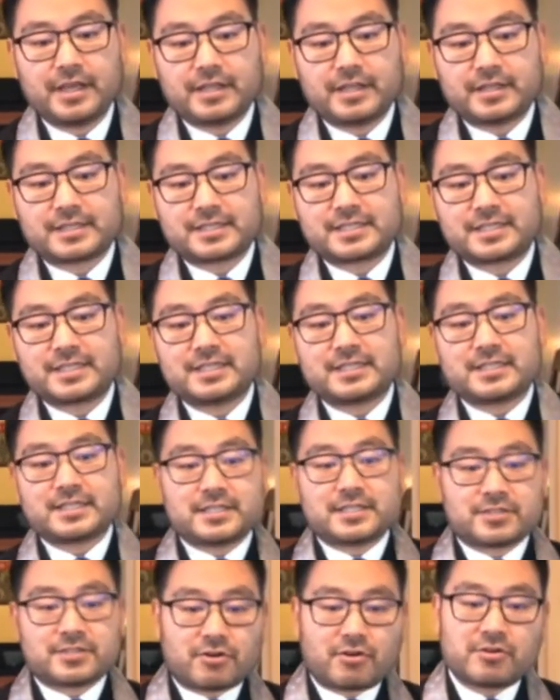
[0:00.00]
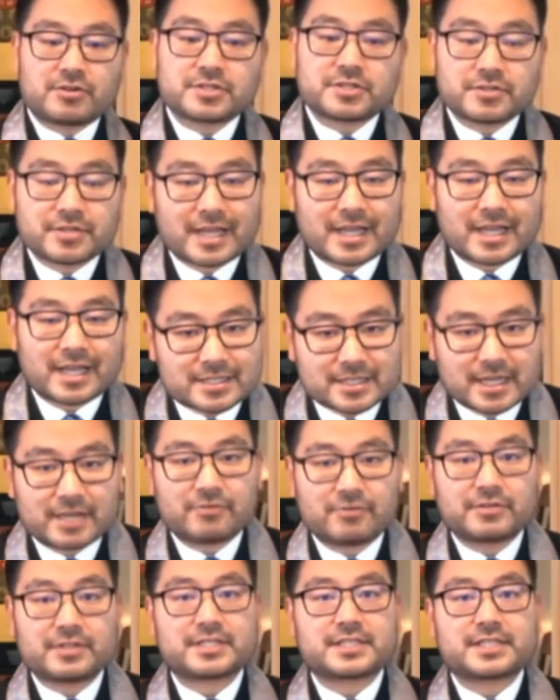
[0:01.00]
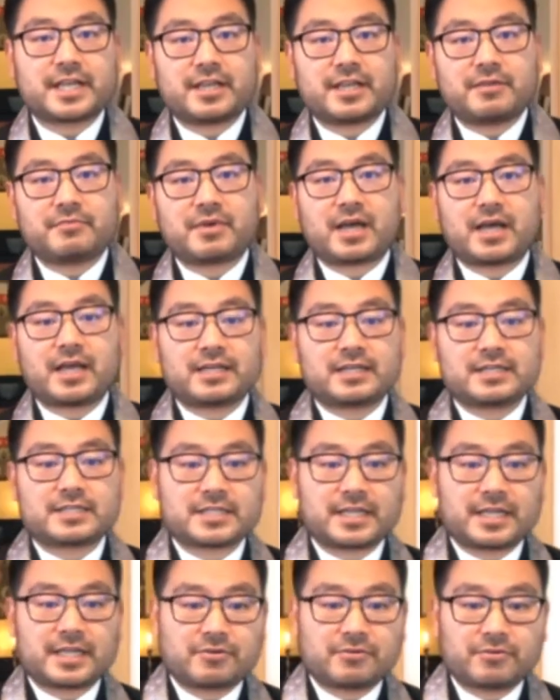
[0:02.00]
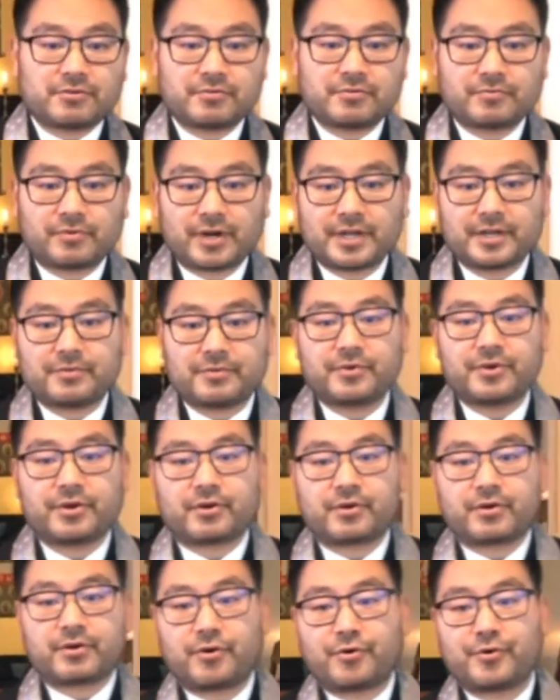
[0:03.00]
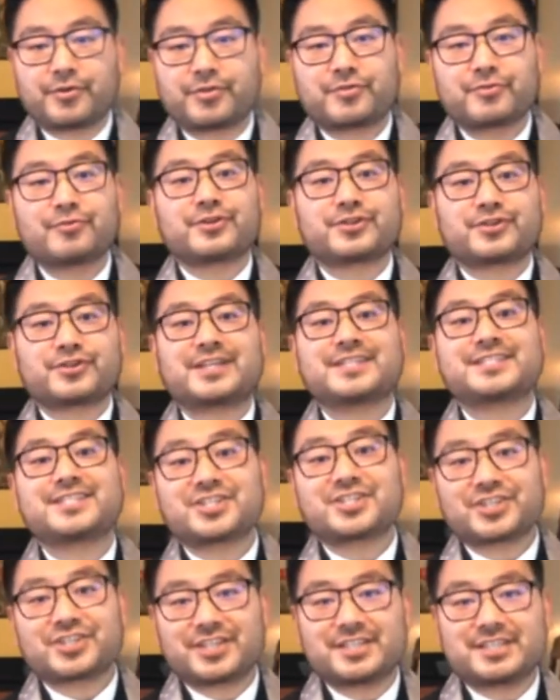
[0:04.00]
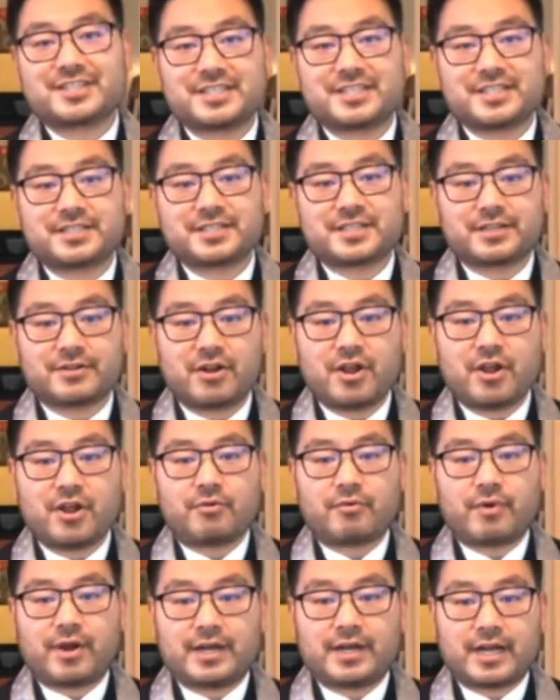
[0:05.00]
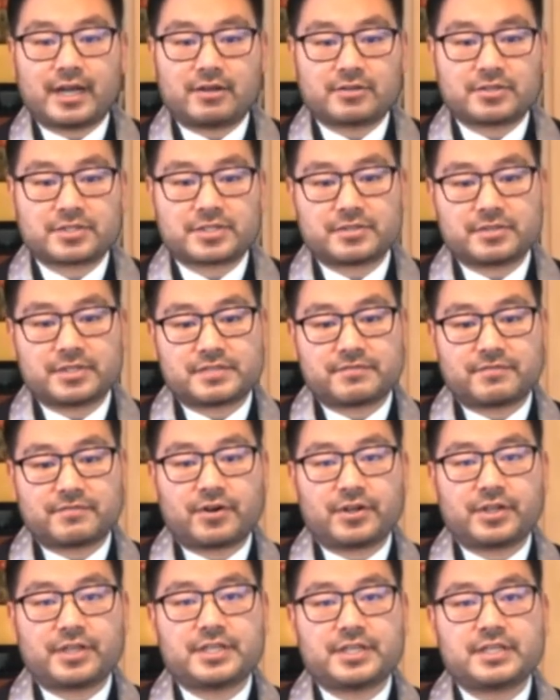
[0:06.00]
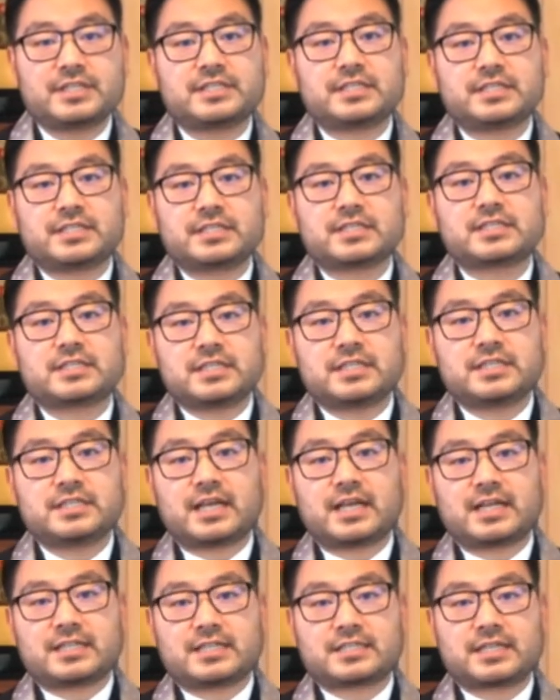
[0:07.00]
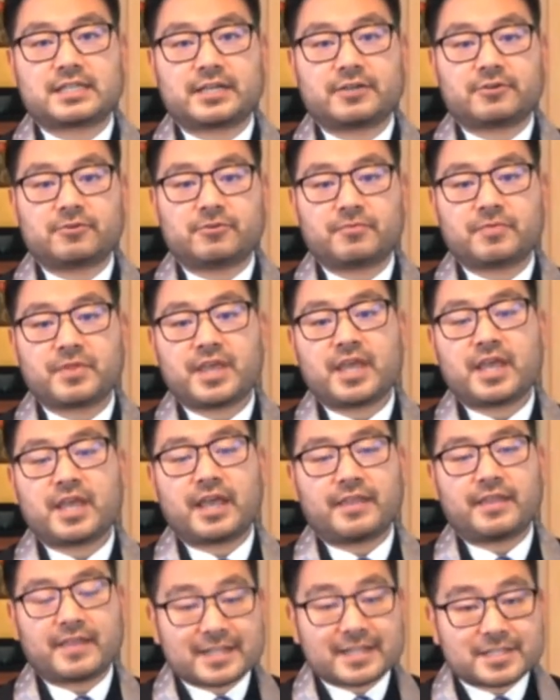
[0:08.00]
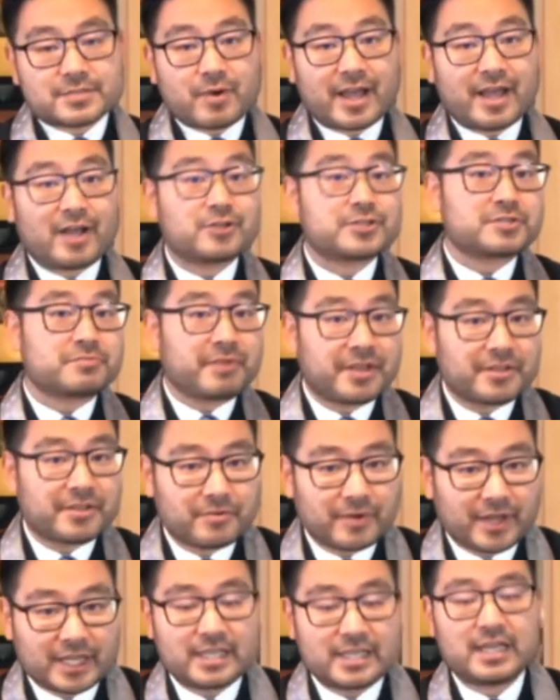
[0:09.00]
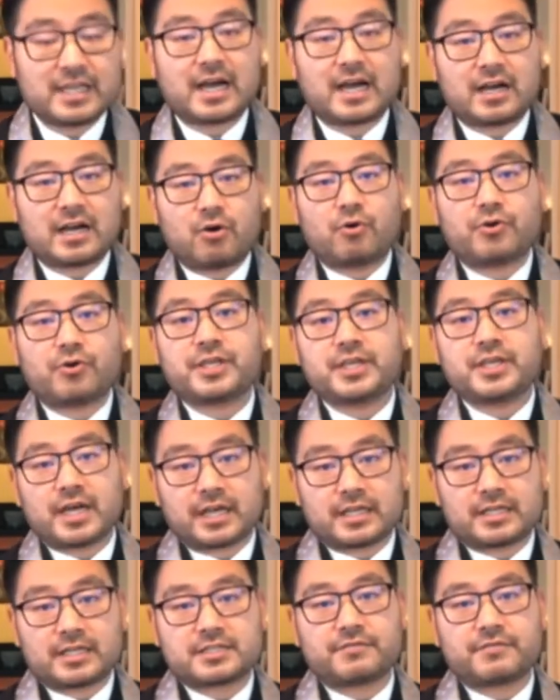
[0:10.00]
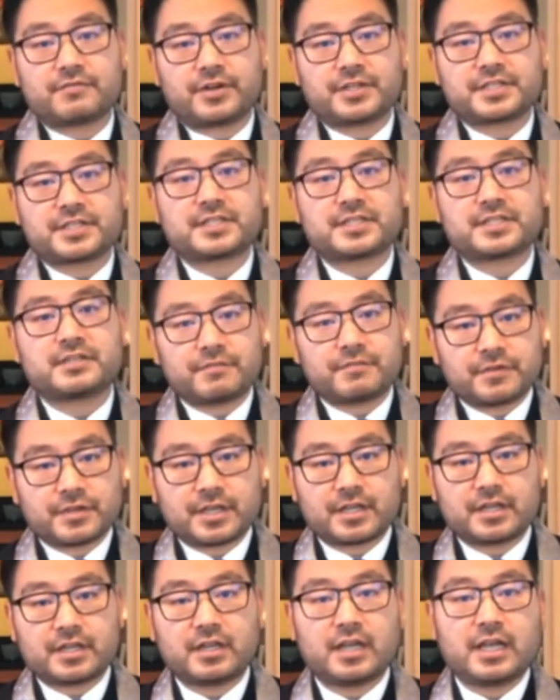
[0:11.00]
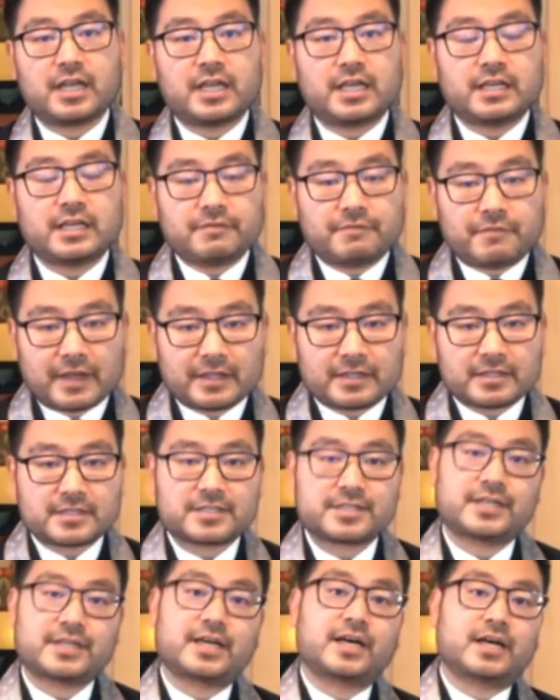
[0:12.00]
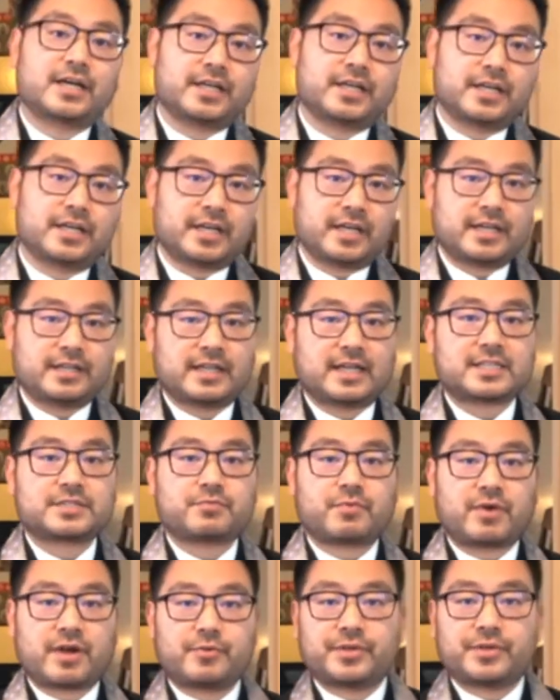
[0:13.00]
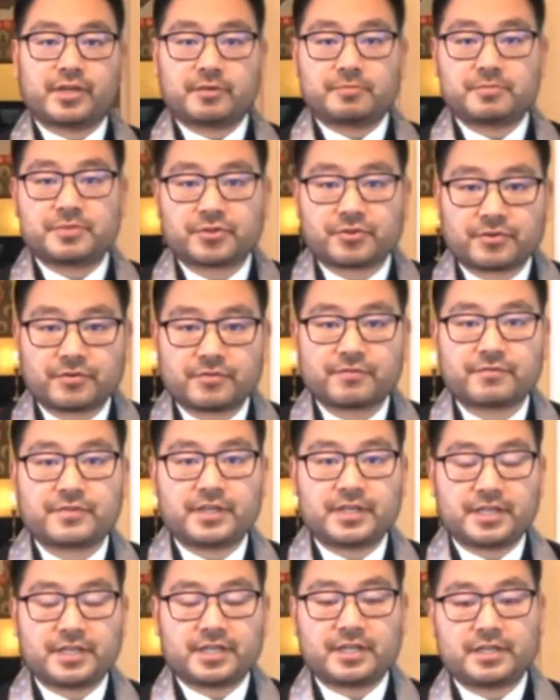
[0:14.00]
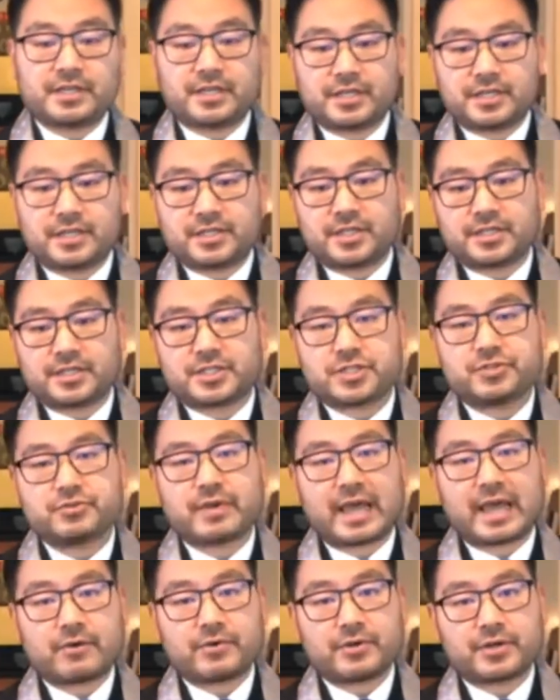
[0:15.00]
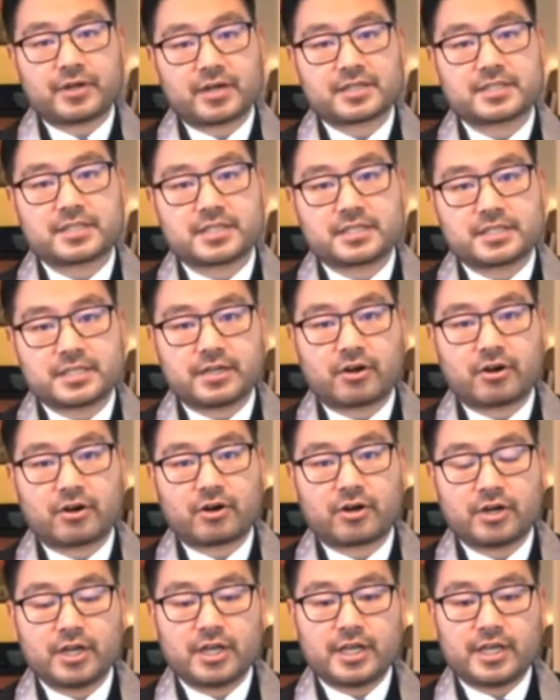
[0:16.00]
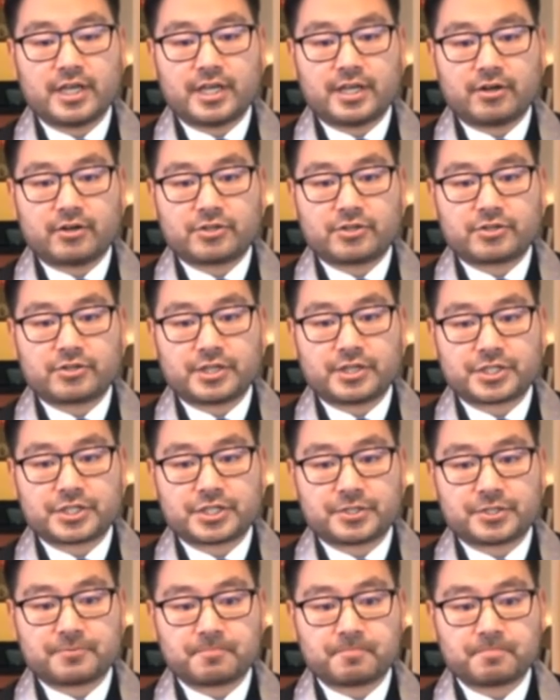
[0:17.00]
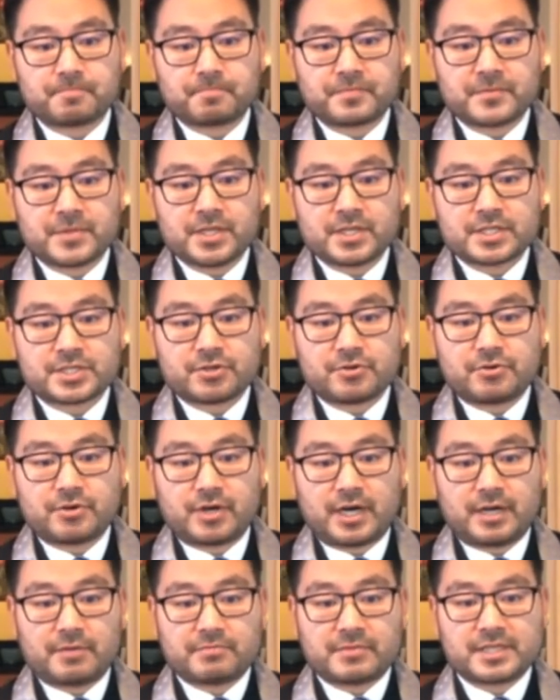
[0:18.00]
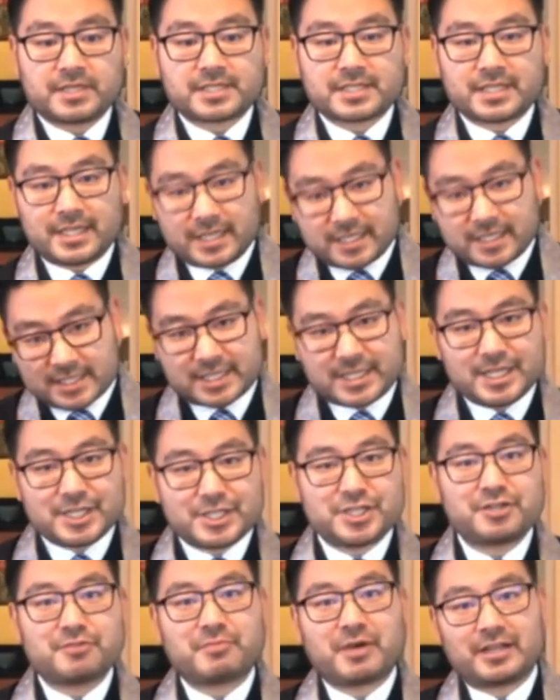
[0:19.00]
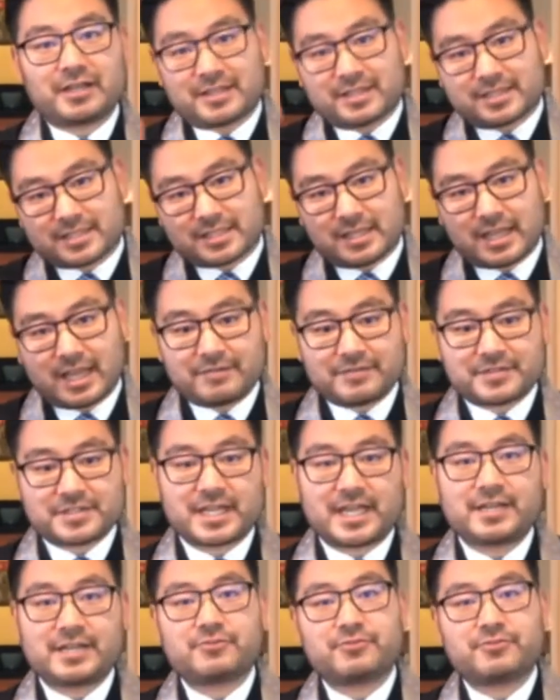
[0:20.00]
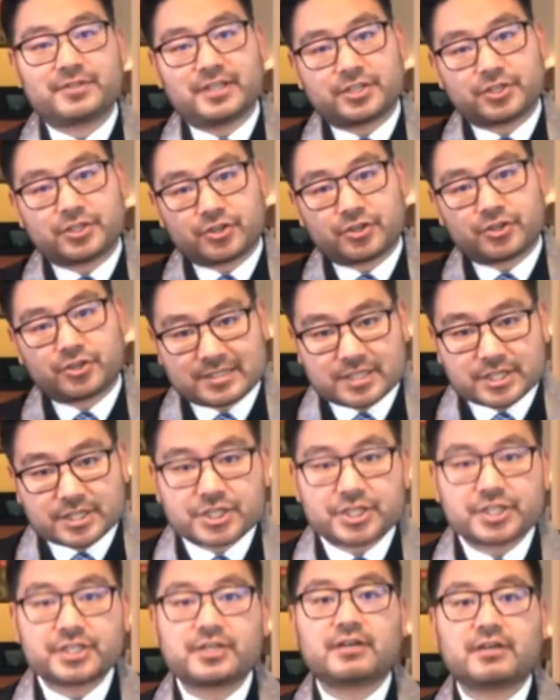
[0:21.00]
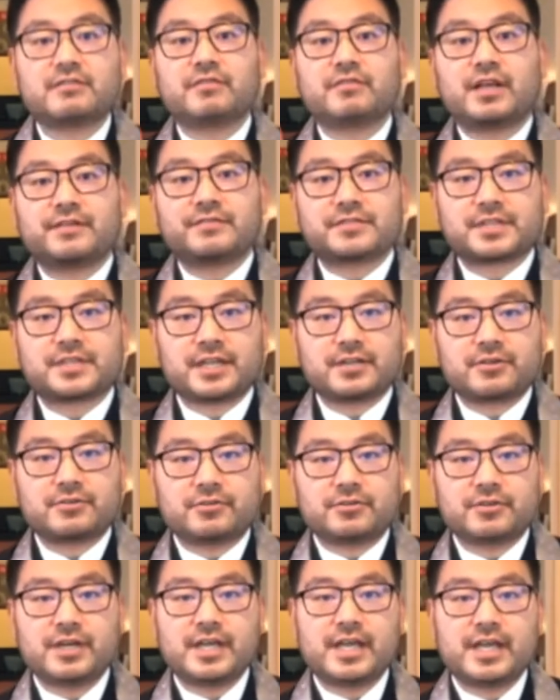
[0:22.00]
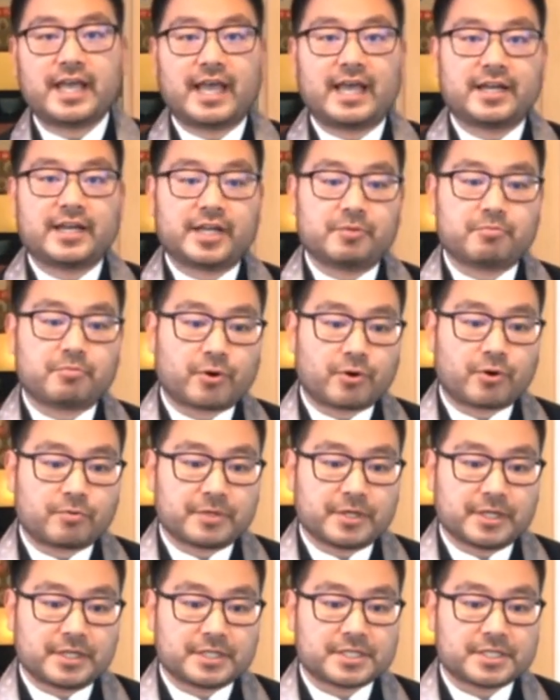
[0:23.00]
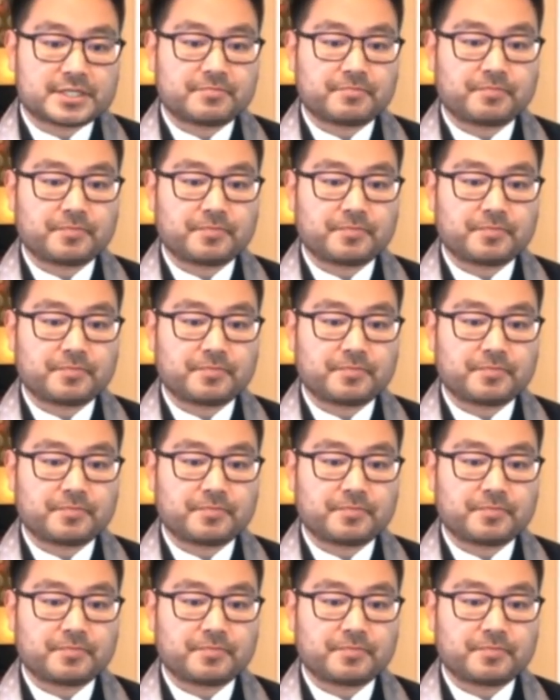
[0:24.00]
The seasons are also that cycle, the same kind of cycle, right? We are going through a transition in season right now, so it's very easy to see that cycle. And that's why also, by the way, Higan, Ohigan is a very significant event, and that's why we observe the two equinoxes in our tradition. So it's teaching about this life cycle and the transition of life cycle and impermanence.